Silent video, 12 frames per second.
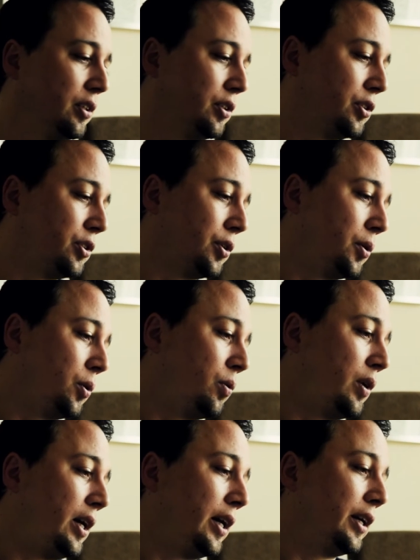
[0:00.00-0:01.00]
so
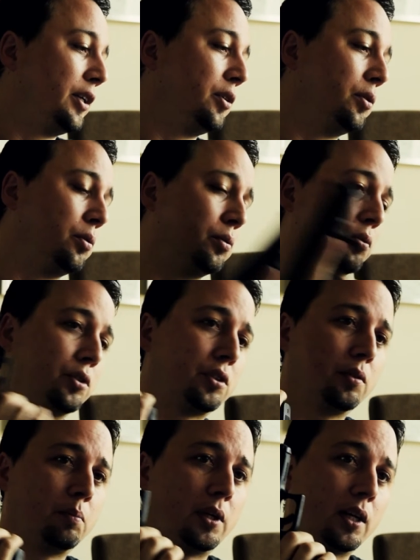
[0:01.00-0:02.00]
I use
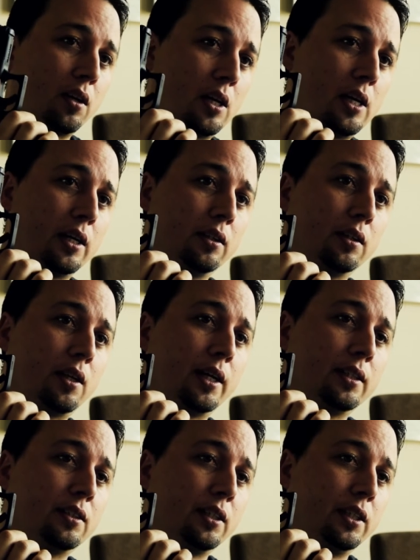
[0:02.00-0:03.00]
my Glock
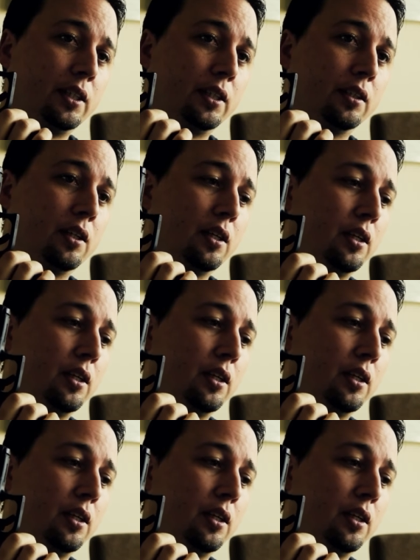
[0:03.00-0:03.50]
19.